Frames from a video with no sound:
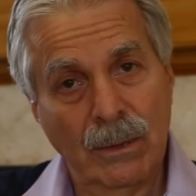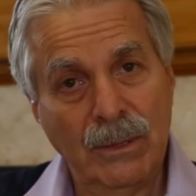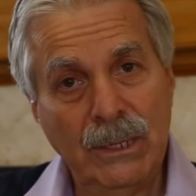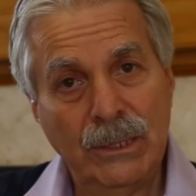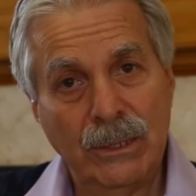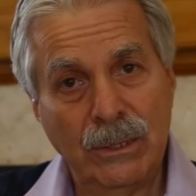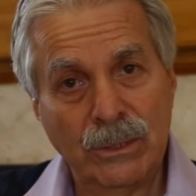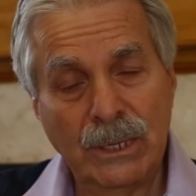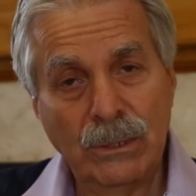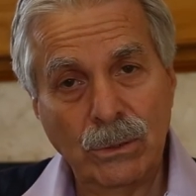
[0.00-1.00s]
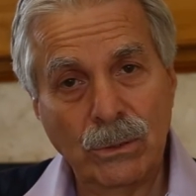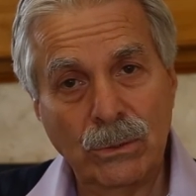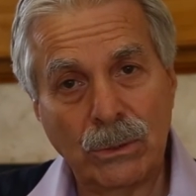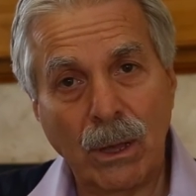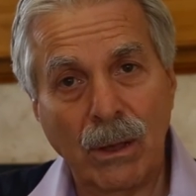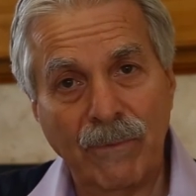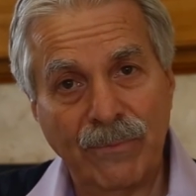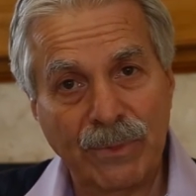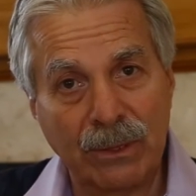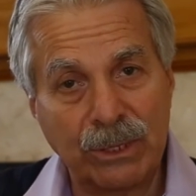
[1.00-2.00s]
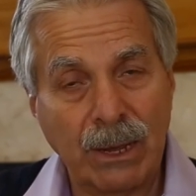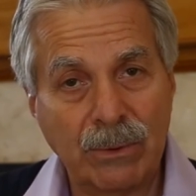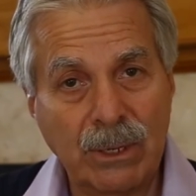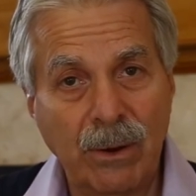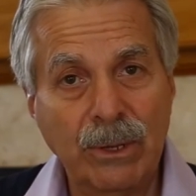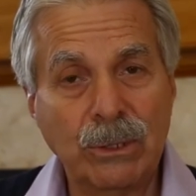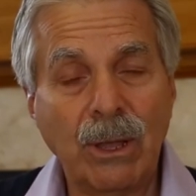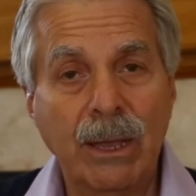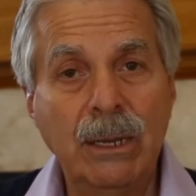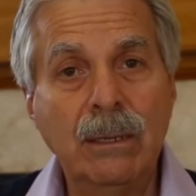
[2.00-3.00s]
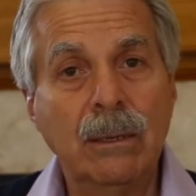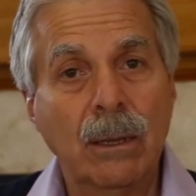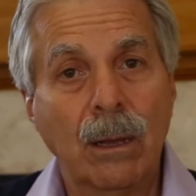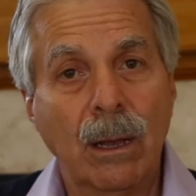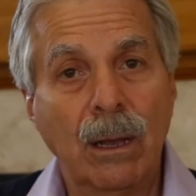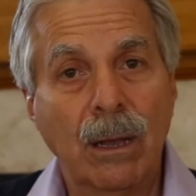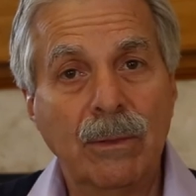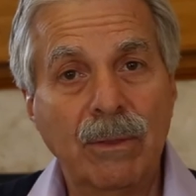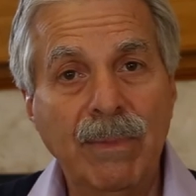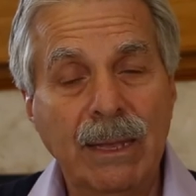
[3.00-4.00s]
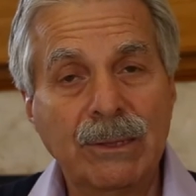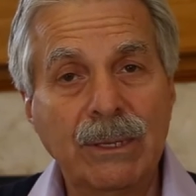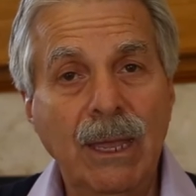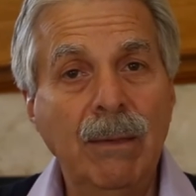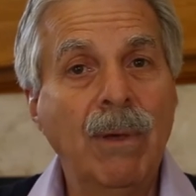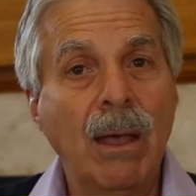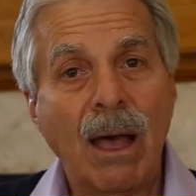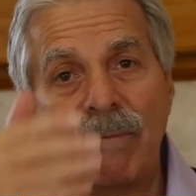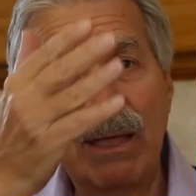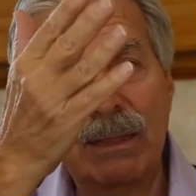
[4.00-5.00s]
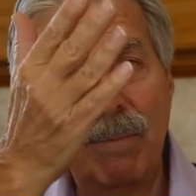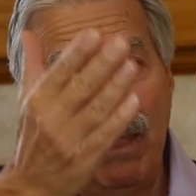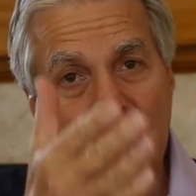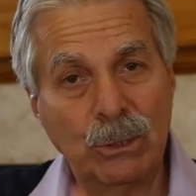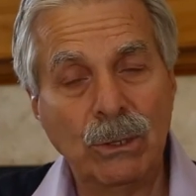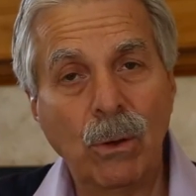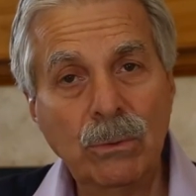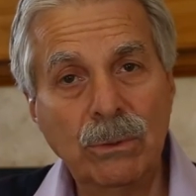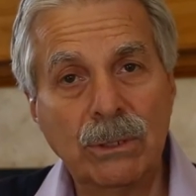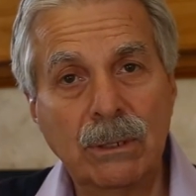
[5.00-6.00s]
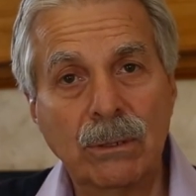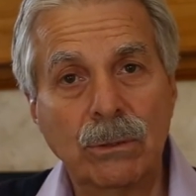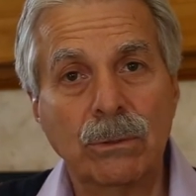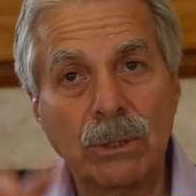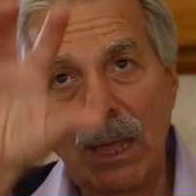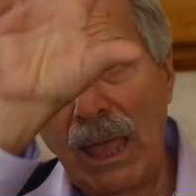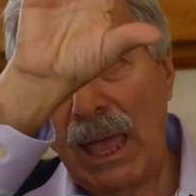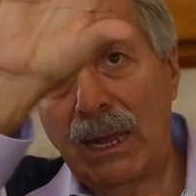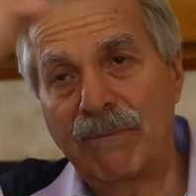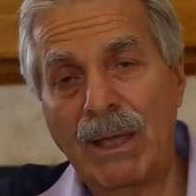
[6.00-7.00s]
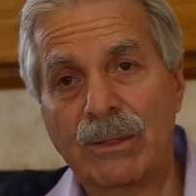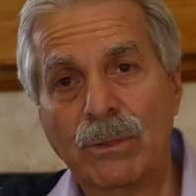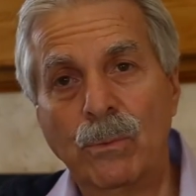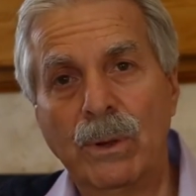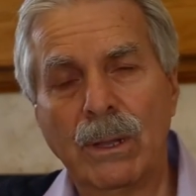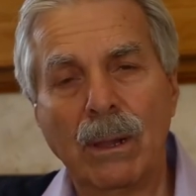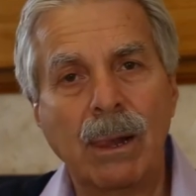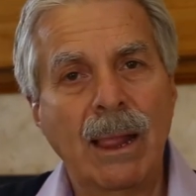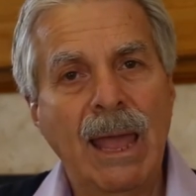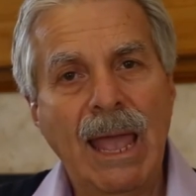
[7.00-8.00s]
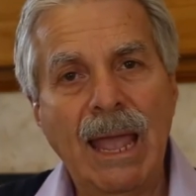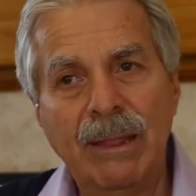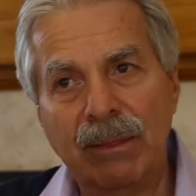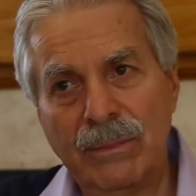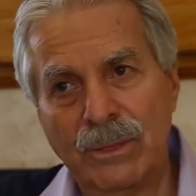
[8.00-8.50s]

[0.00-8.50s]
the signatures of the secretary signing uh, the man's name, I've got the man's known signatures, and I've got the will. And